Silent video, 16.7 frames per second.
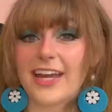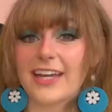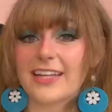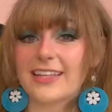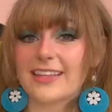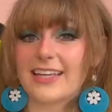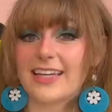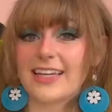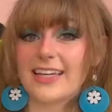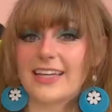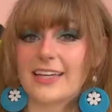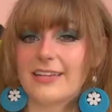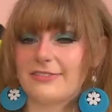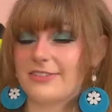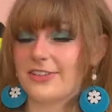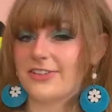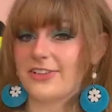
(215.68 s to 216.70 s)
anything.
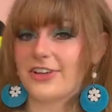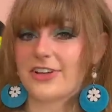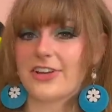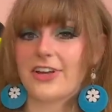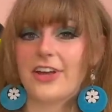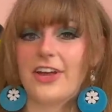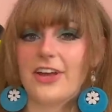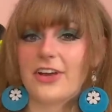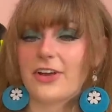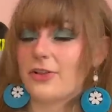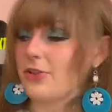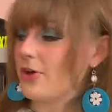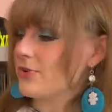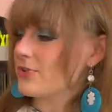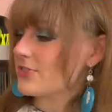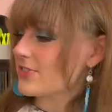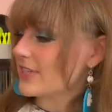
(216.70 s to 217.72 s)
If you look
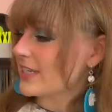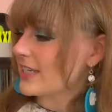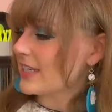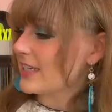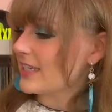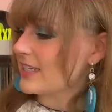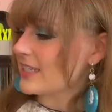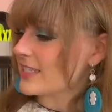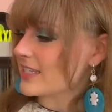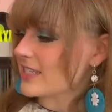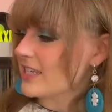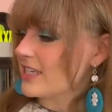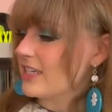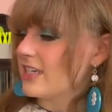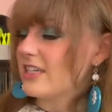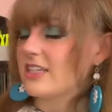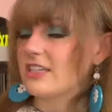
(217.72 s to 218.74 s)
closely, he's
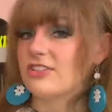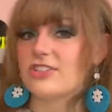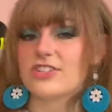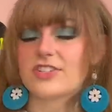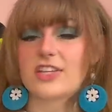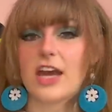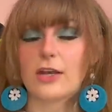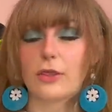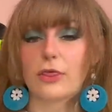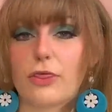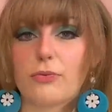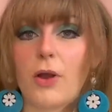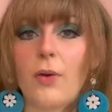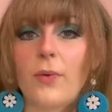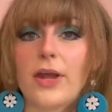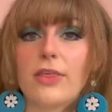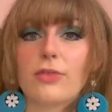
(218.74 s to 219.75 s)
just kind of
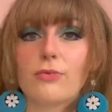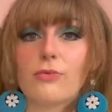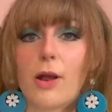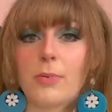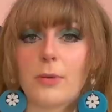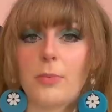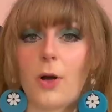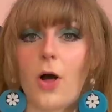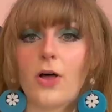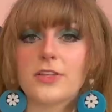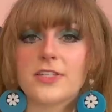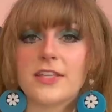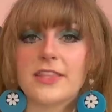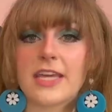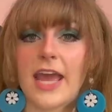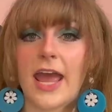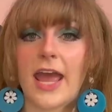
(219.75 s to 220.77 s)
throwing the rubber balls
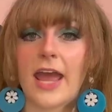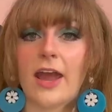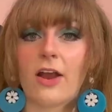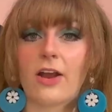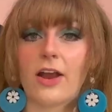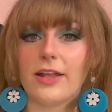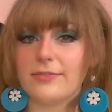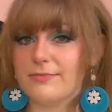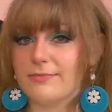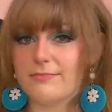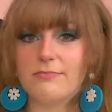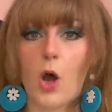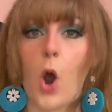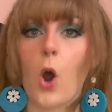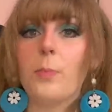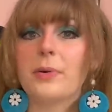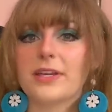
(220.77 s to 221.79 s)
in the air and
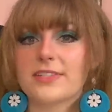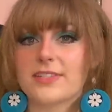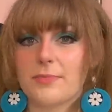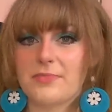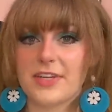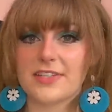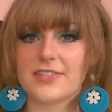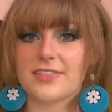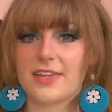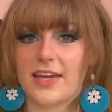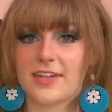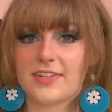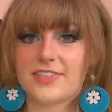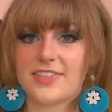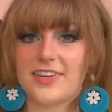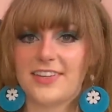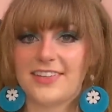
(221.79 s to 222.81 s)
hoping something
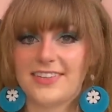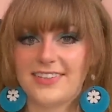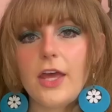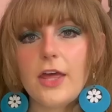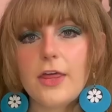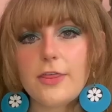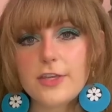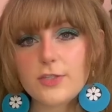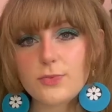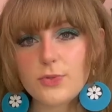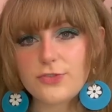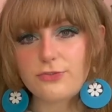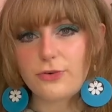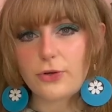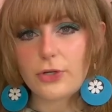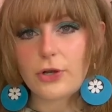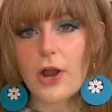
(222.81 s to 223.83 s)
sticks. This was
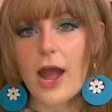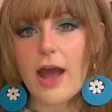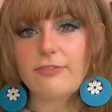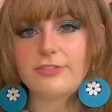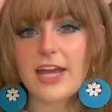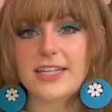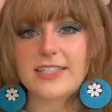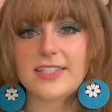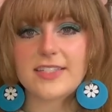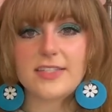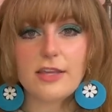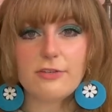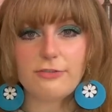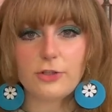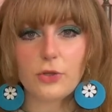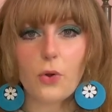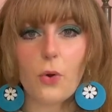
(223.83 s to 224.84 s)
photographed at
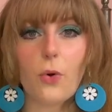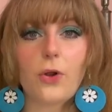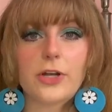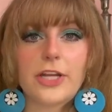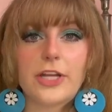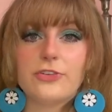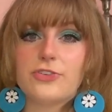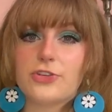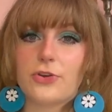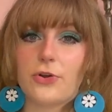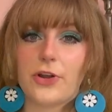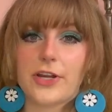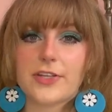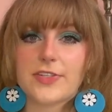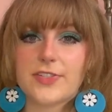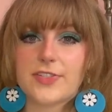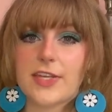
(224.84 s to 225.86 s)
Sniffin' Court in New
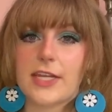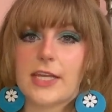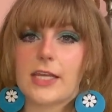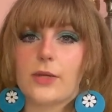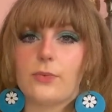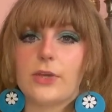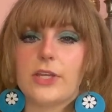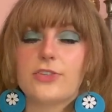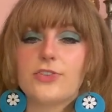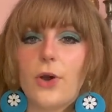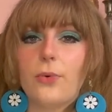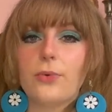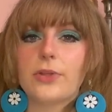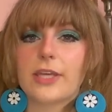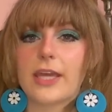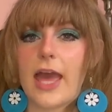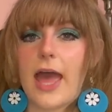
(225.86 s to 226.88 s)
York City. We
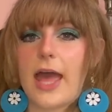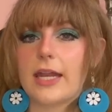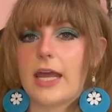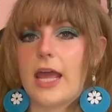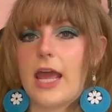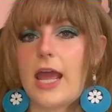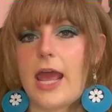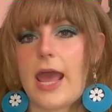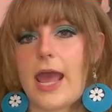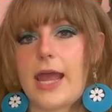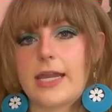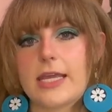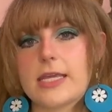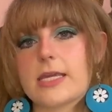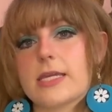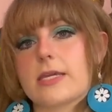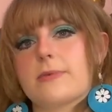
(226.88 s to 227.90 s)
don't get
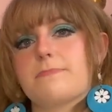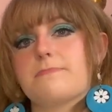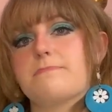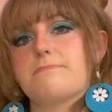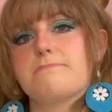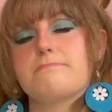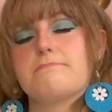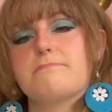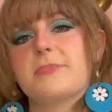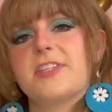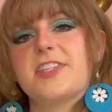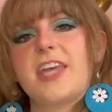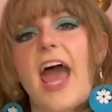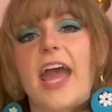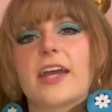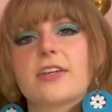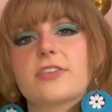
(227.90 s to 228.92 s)
any
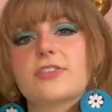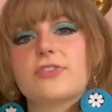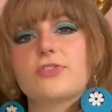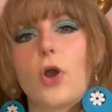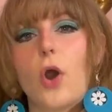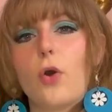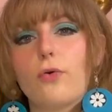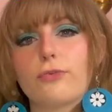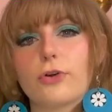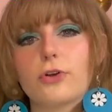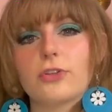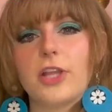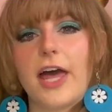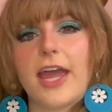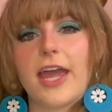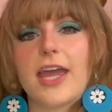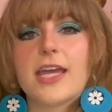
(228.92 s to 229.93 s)
text
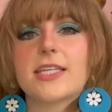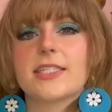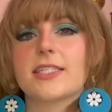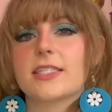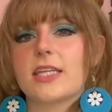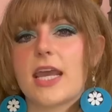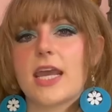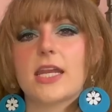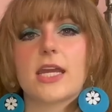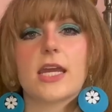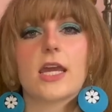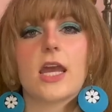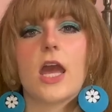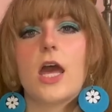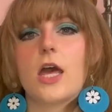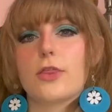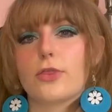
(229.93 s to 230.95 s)
overlay
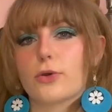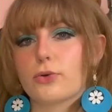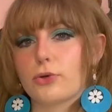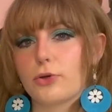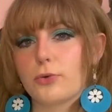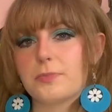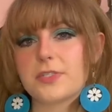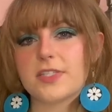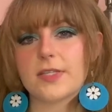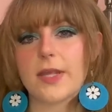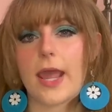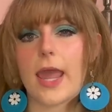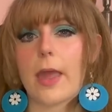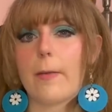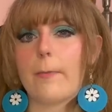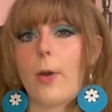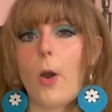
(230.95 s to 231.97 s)
stating the group's
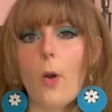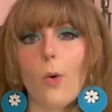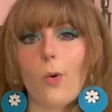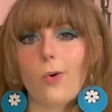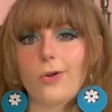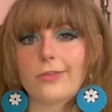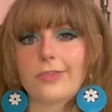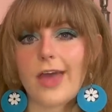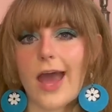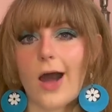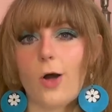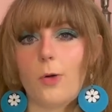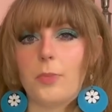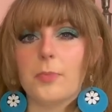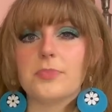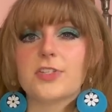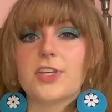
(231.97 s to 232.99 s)
name or the
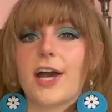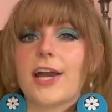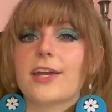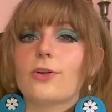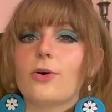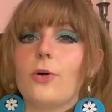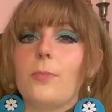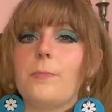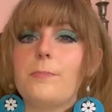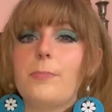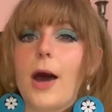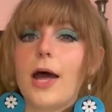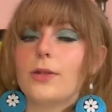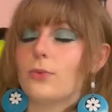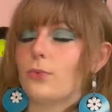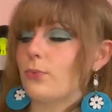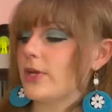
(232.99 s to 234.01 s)
album title,
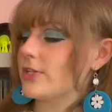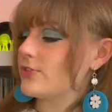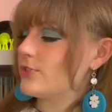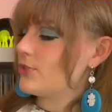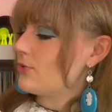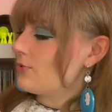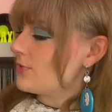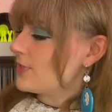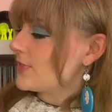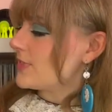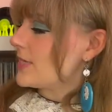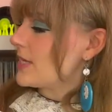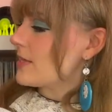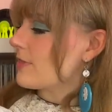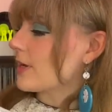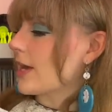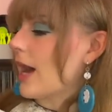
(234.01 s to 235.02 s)
but we do
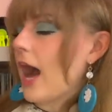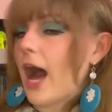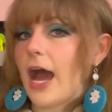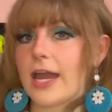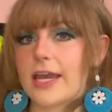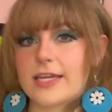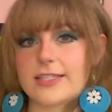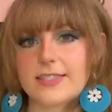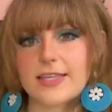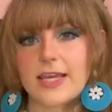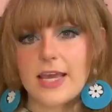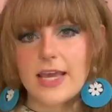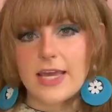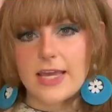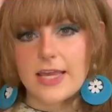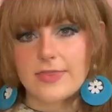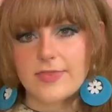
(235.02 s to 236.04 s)
see the guys
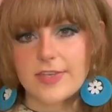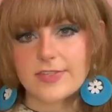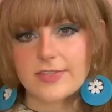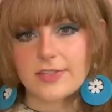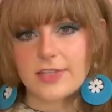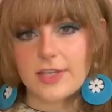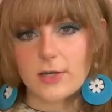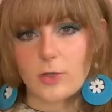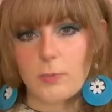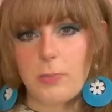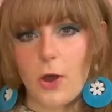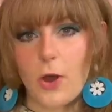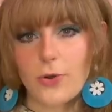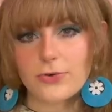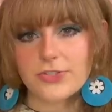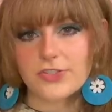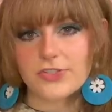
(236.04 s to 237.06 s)
in this little
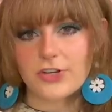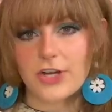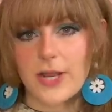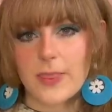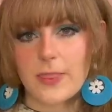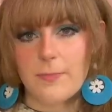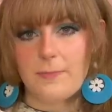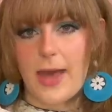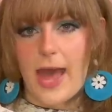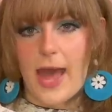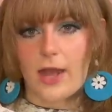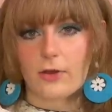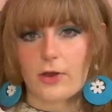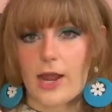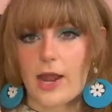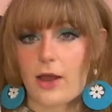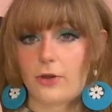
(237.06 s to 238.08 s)
poster in the
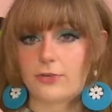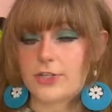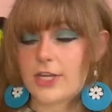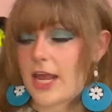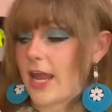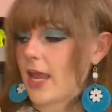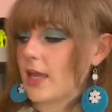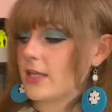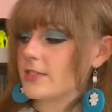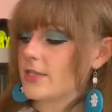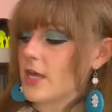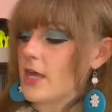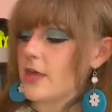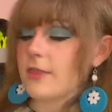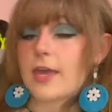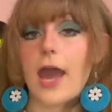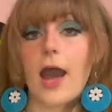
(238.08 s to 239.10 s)
background, and
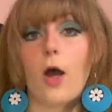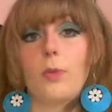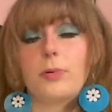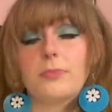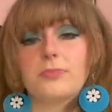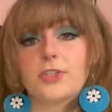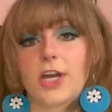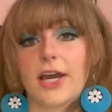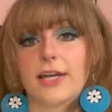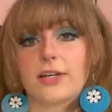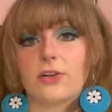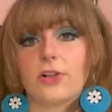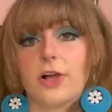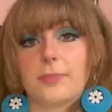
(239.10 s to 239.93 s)
the album title